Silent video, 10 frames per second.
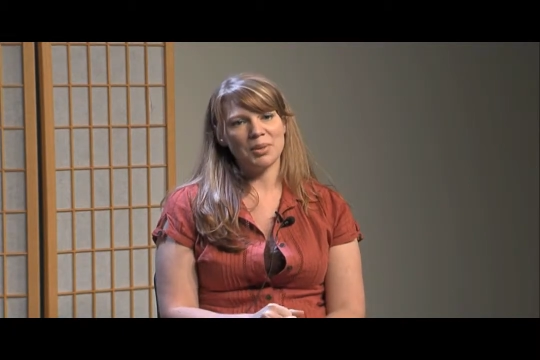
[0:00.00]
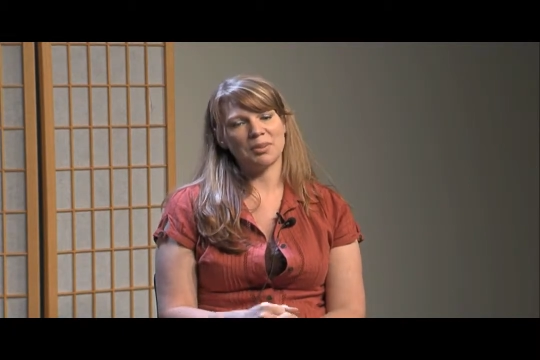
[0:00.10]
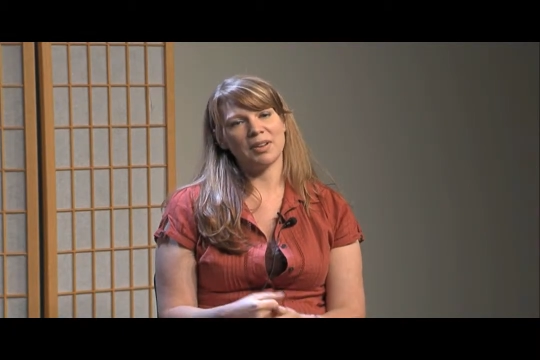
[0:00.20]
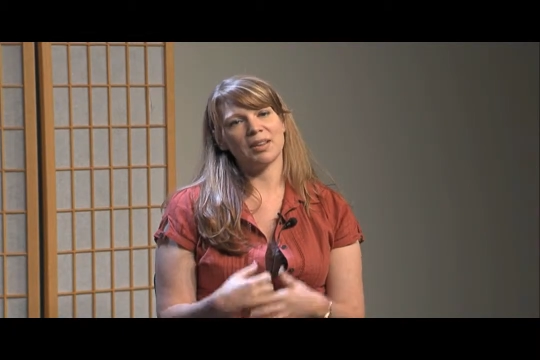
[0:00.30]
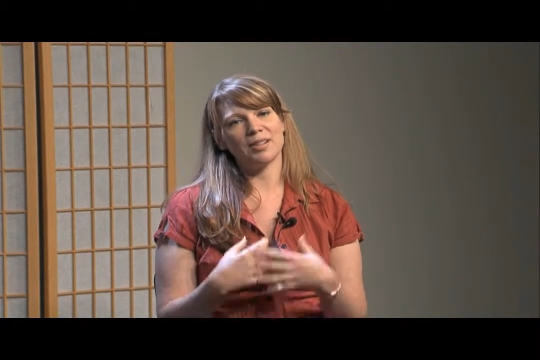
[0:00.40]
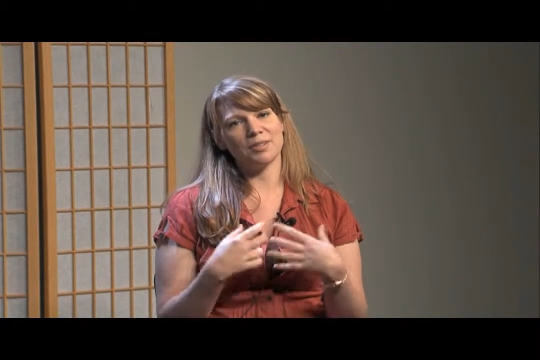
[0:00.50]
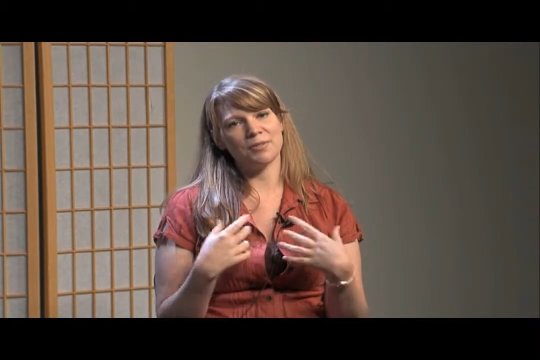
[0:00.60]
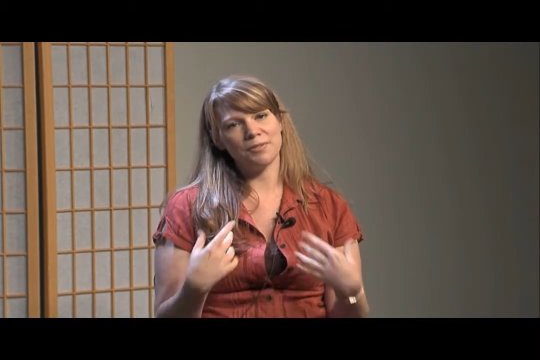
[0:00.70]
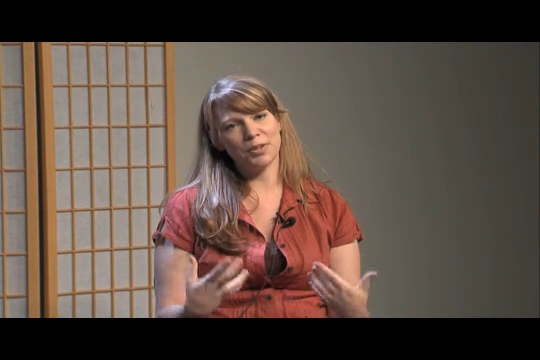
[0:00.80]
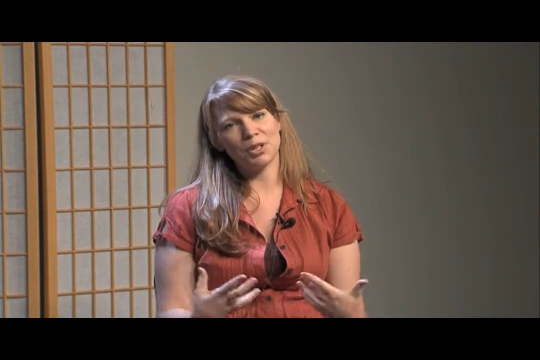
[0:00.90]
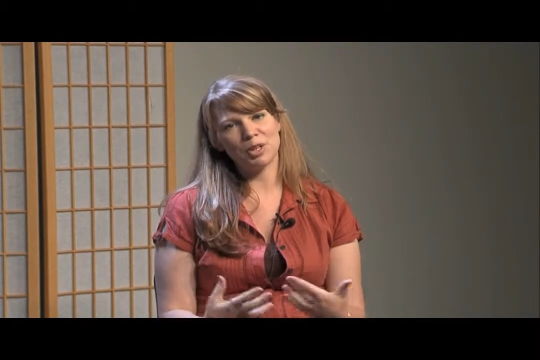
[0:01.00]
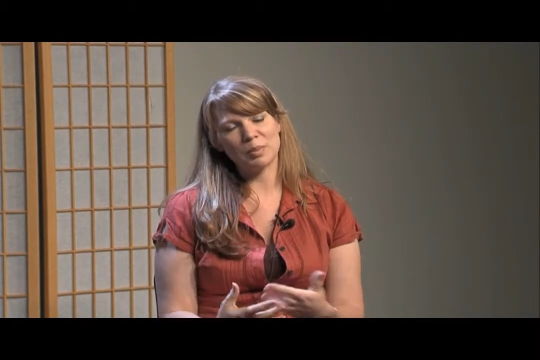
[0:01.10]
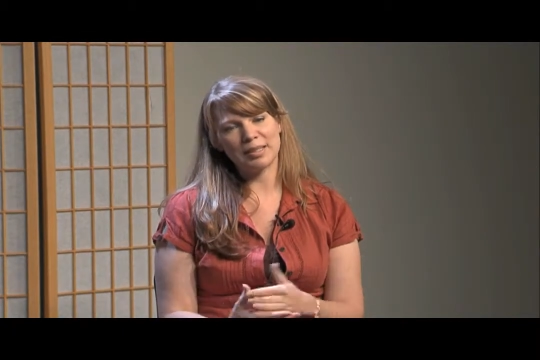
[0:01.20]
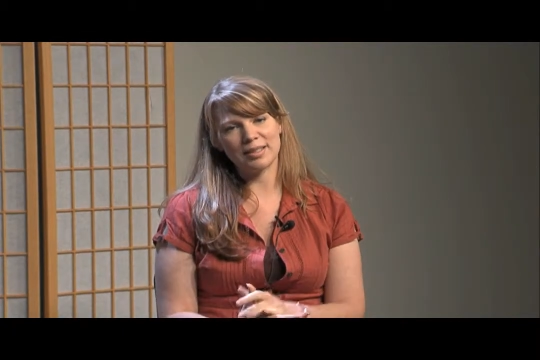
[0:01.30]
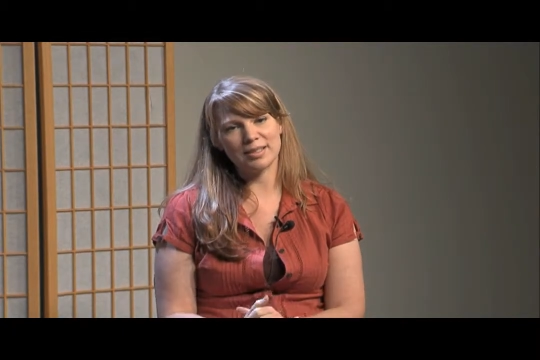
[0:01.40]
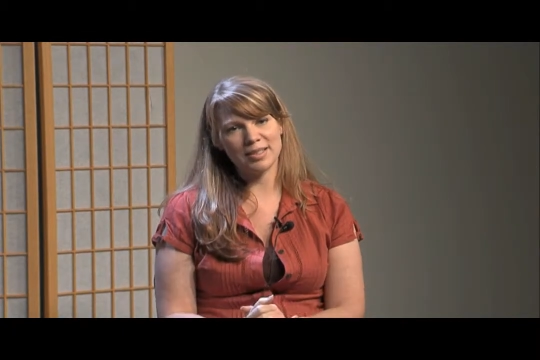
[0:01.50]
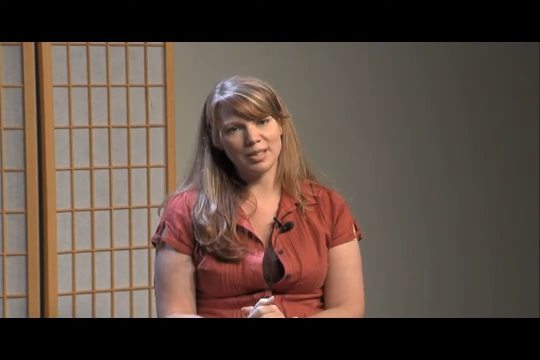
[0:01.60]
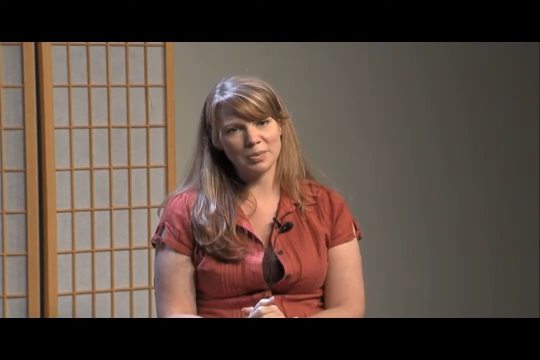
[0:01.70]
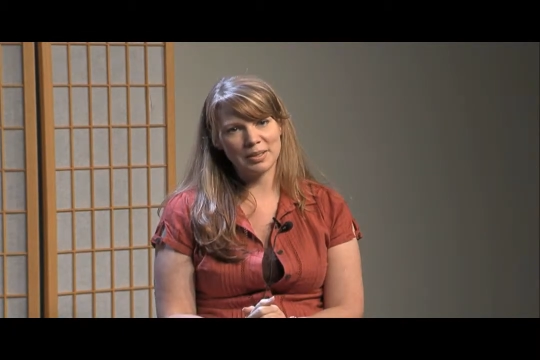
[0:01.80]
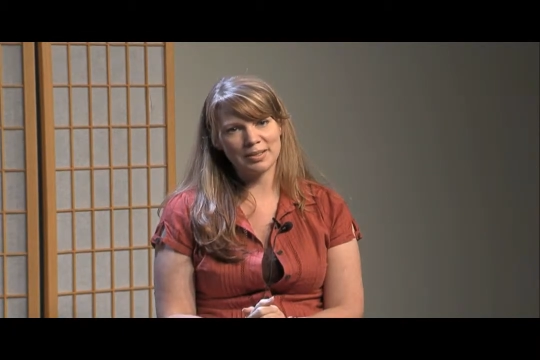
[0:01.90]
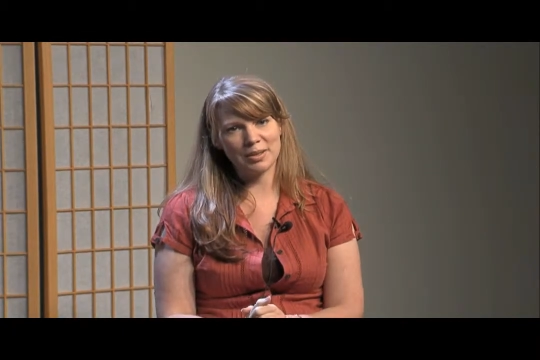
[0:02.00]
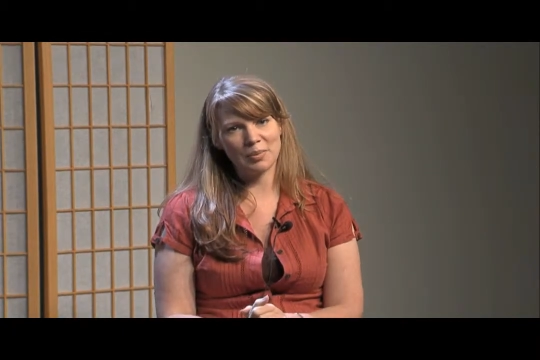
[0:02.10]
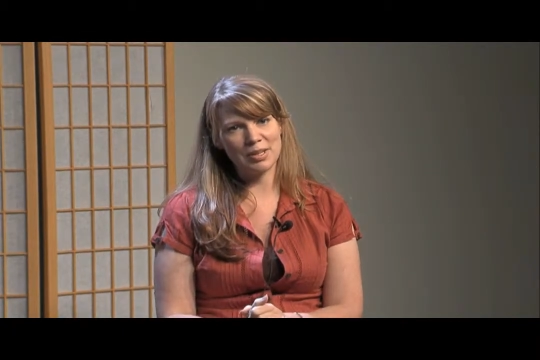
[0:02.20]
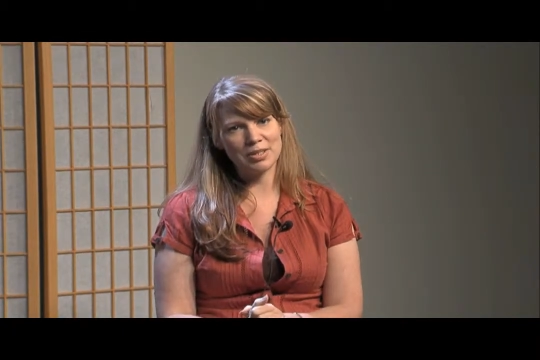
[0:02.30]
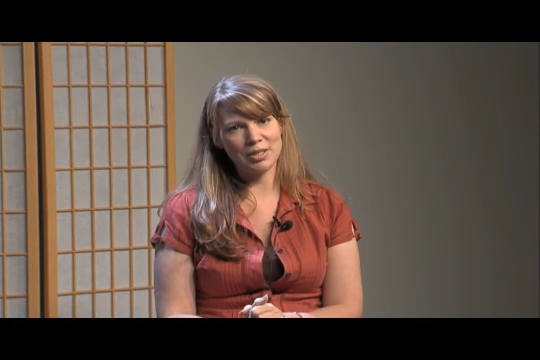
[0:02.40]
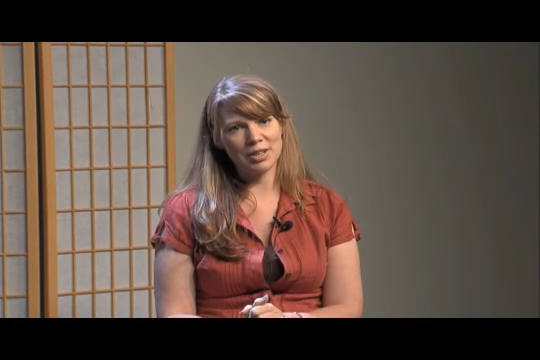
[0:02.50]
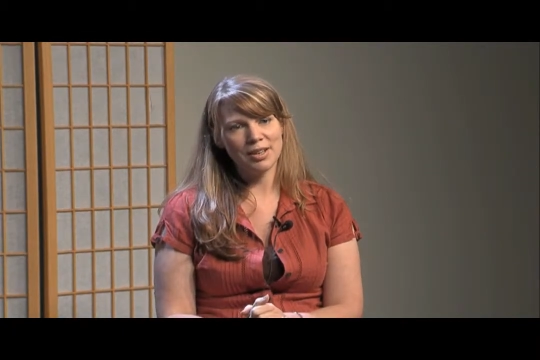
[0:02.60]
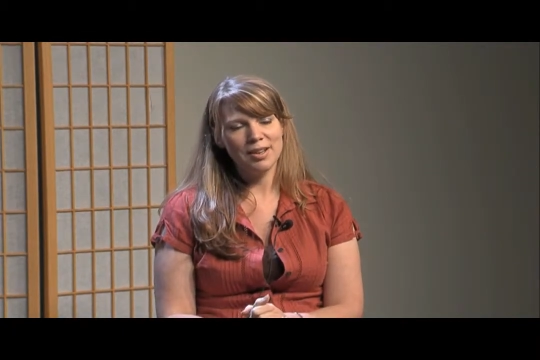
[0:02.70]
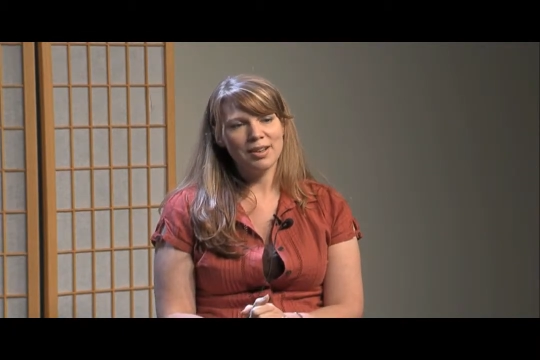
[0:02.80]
we've got lots of fur because it takes place in the winter,